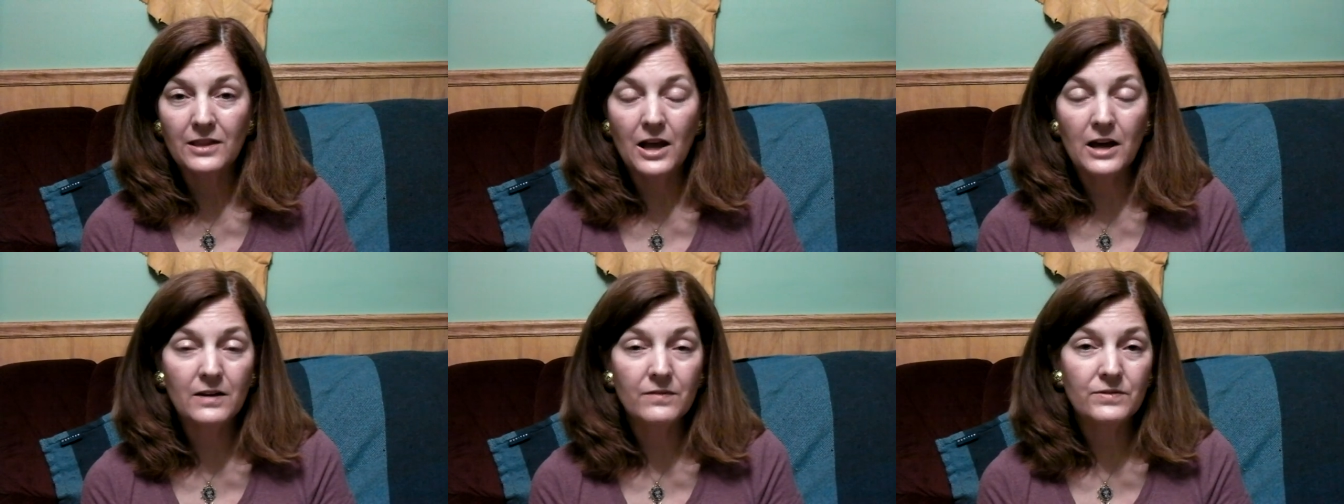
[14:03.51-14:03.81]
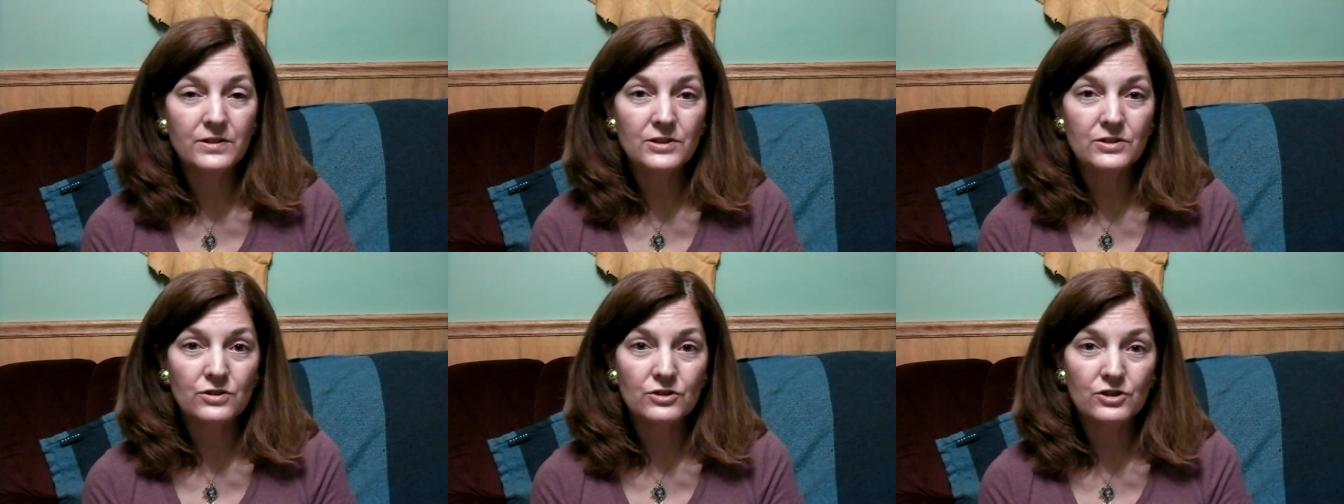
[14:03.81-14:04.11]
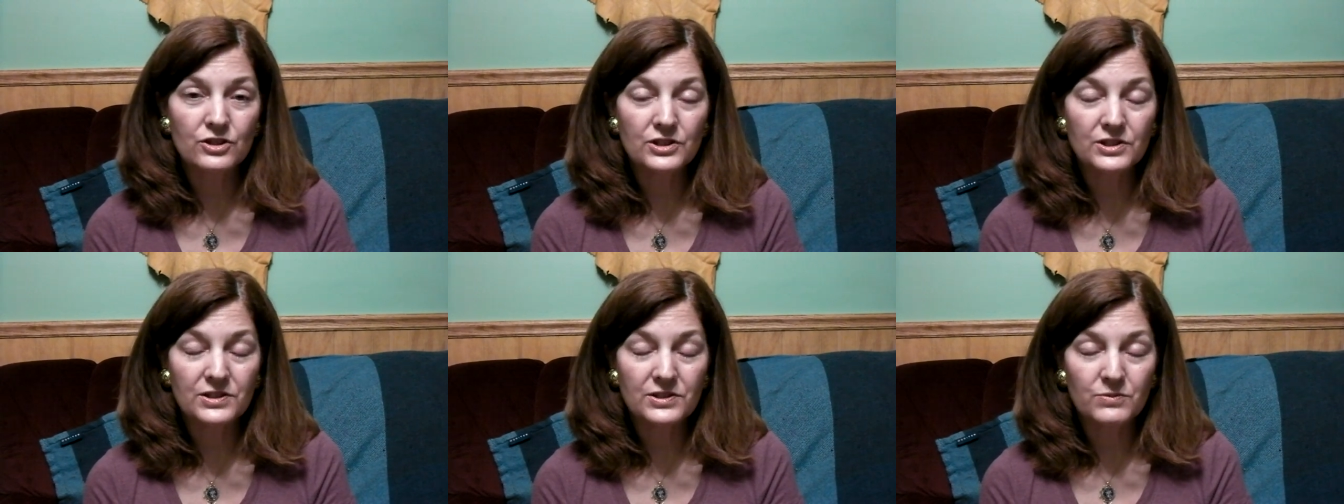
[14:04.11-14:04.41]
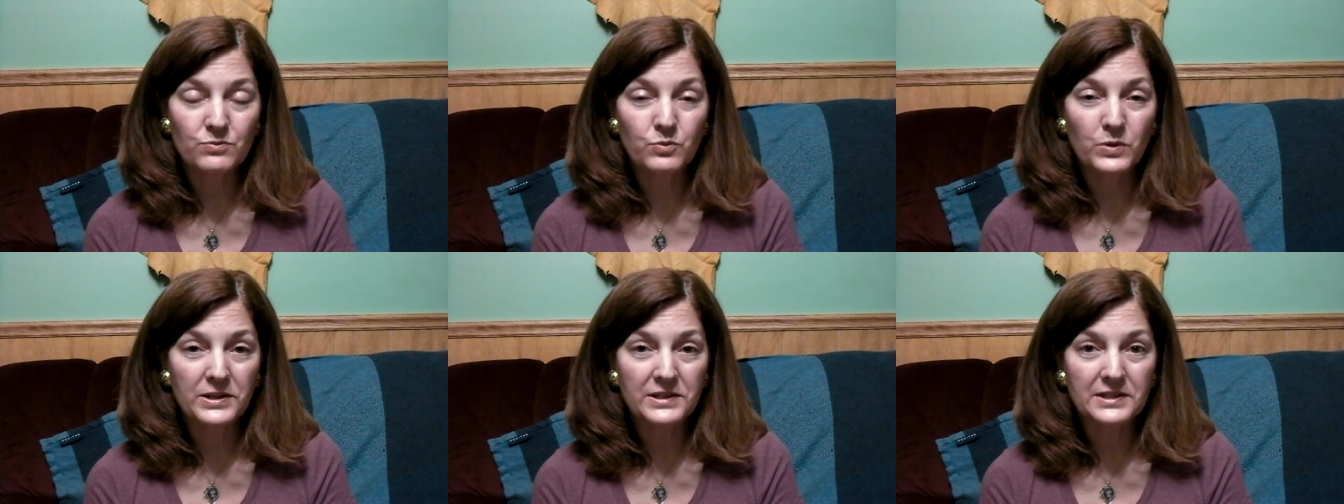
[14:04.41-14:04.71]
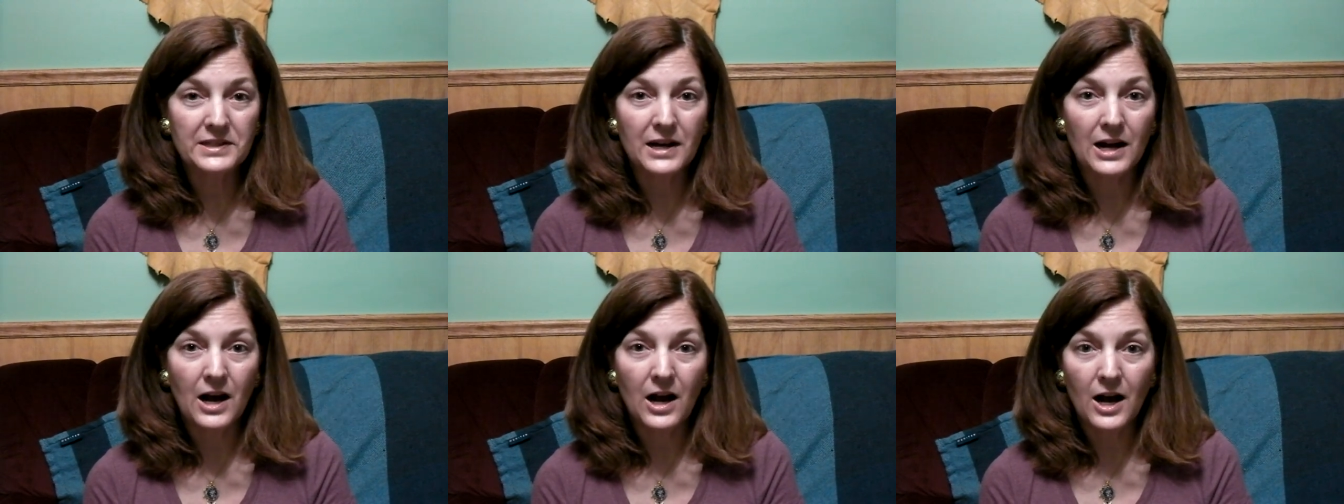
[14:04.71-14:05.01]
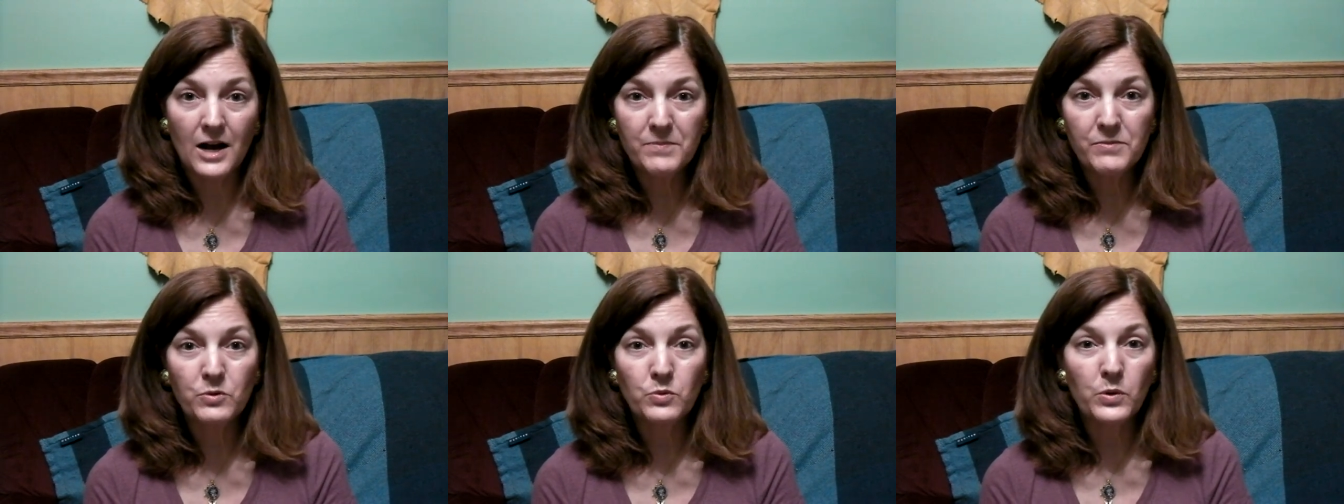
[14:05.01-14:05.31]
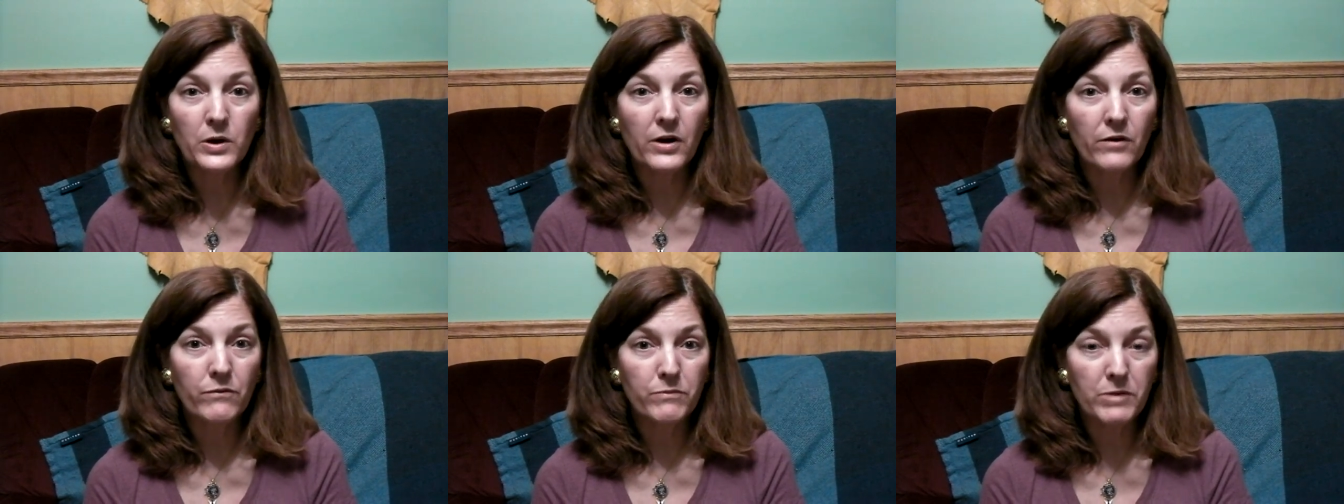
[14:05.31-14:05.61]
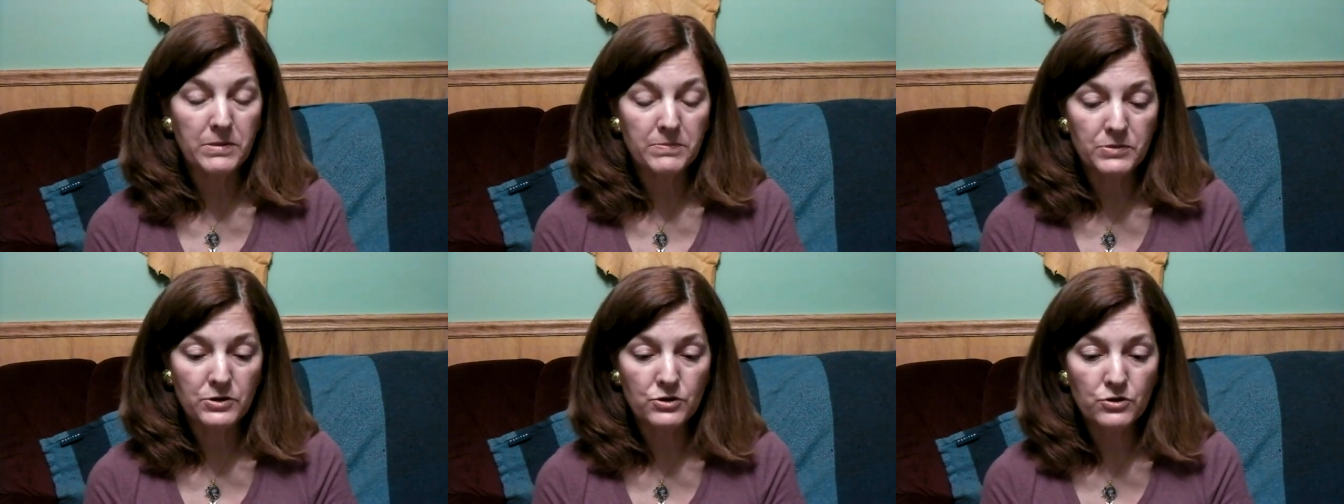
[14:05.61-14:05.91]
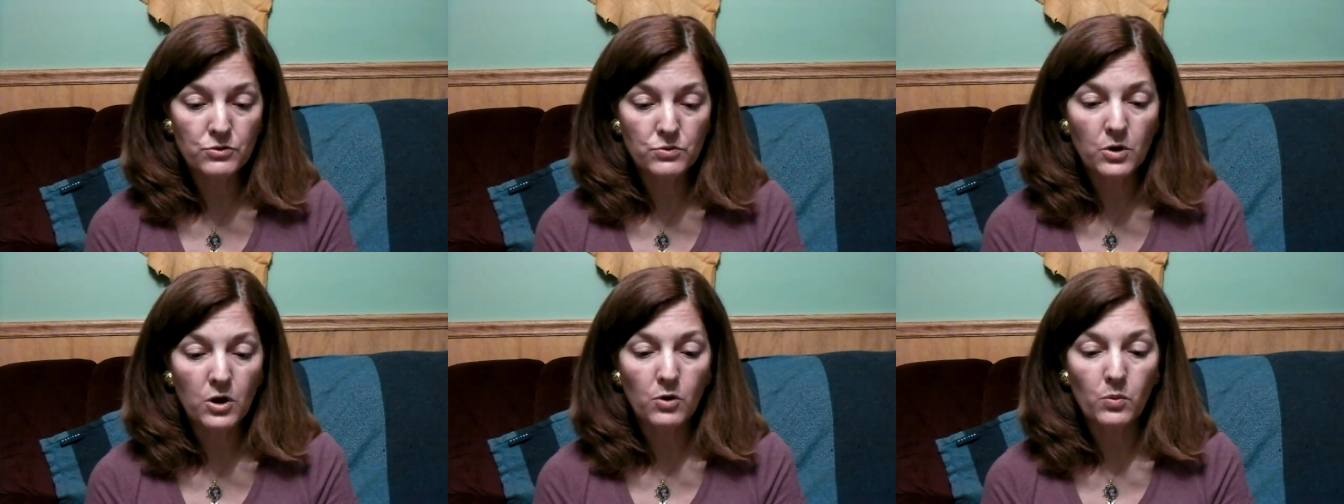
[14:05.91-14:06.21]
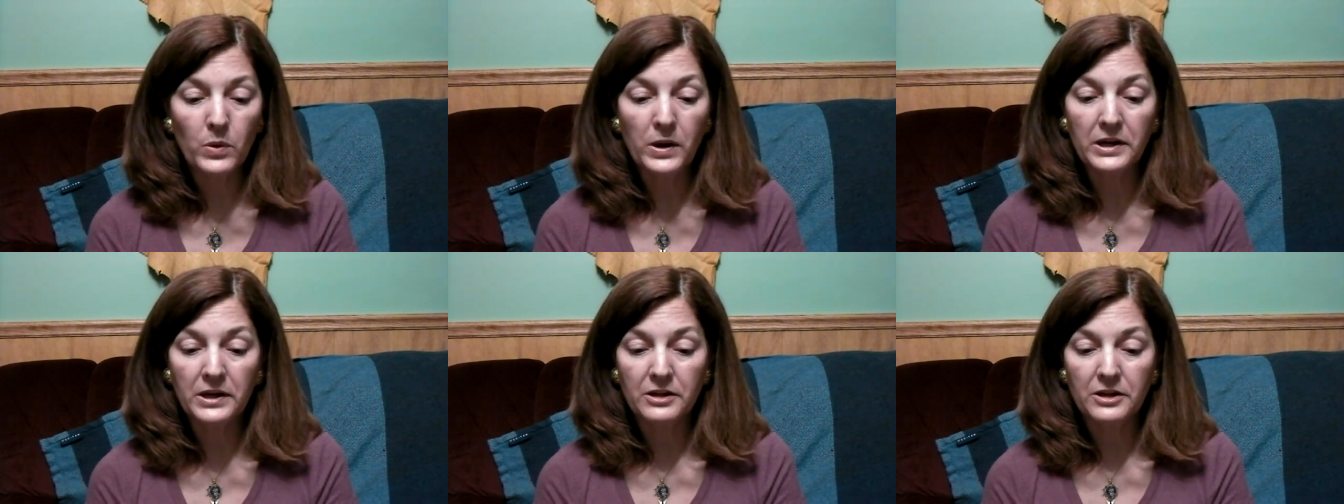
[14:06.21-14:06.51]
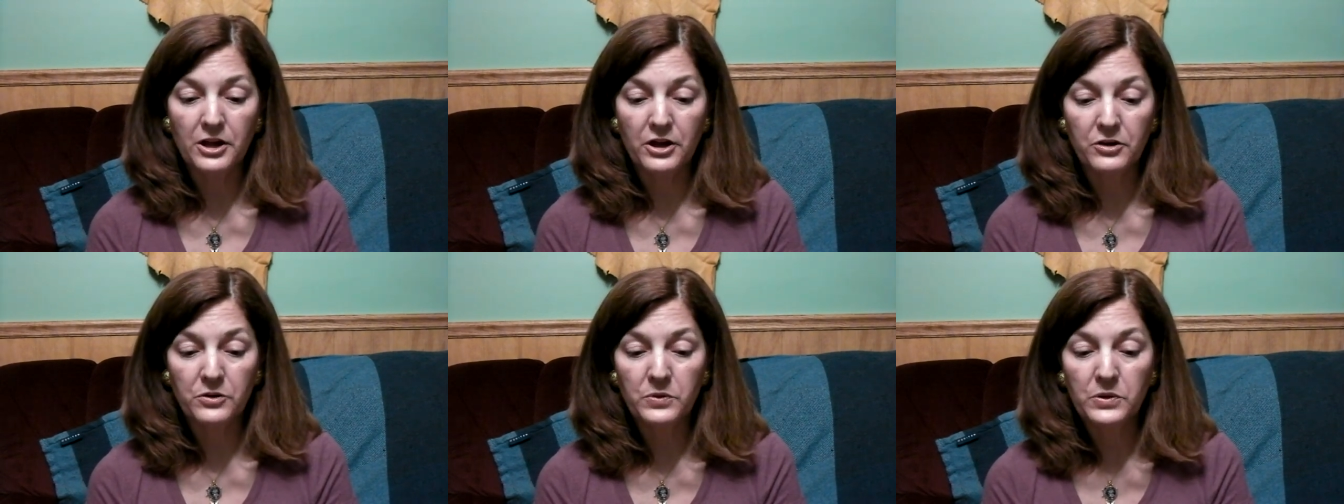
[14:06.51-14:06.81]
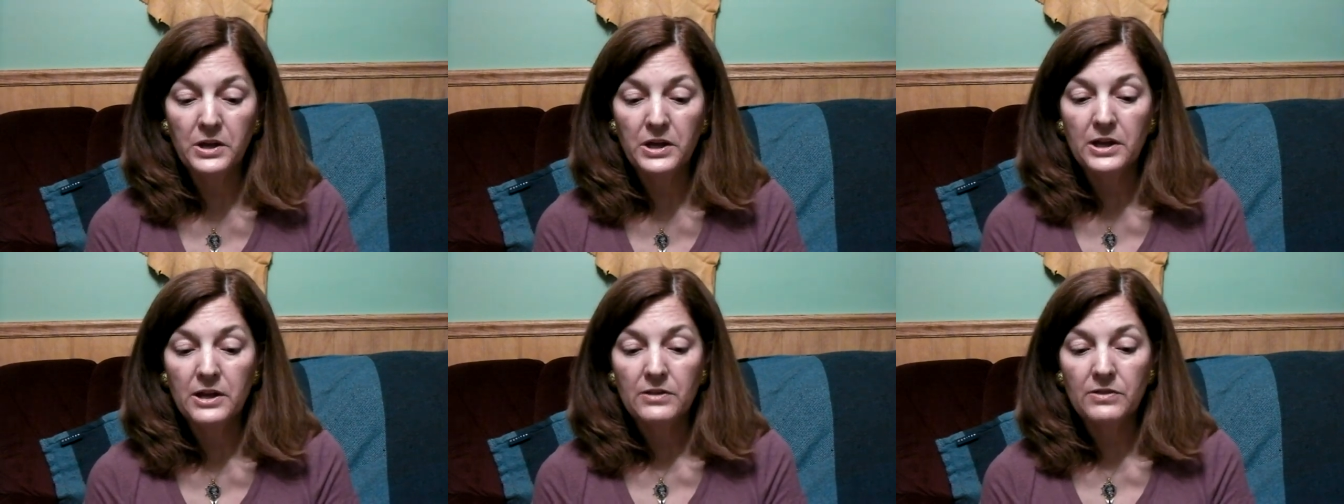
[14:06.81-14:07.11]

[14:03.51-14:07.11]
a lot of these are just ones that I'm aware of, maybe you already know,